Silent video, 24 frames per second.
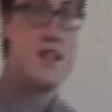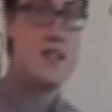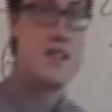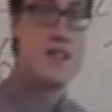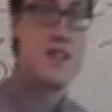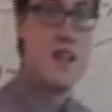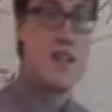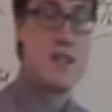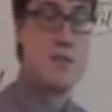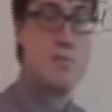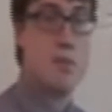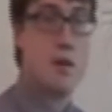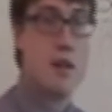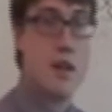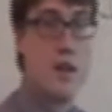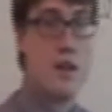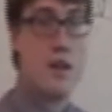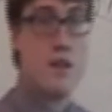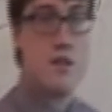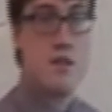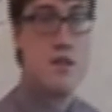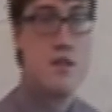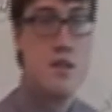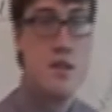takes
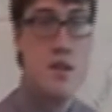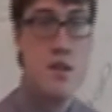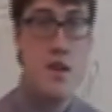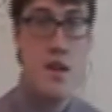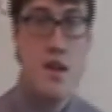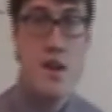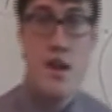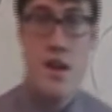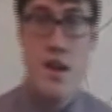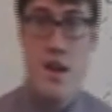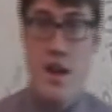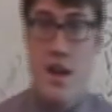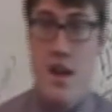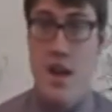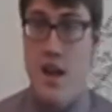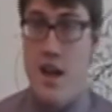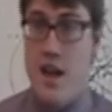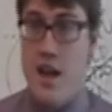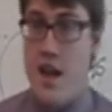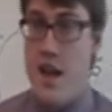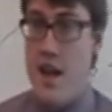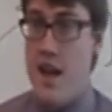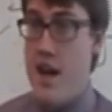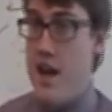place.
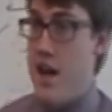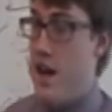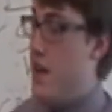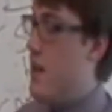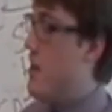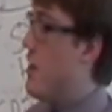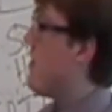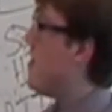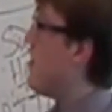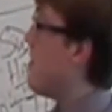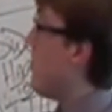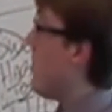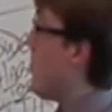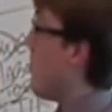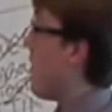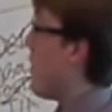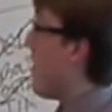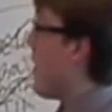And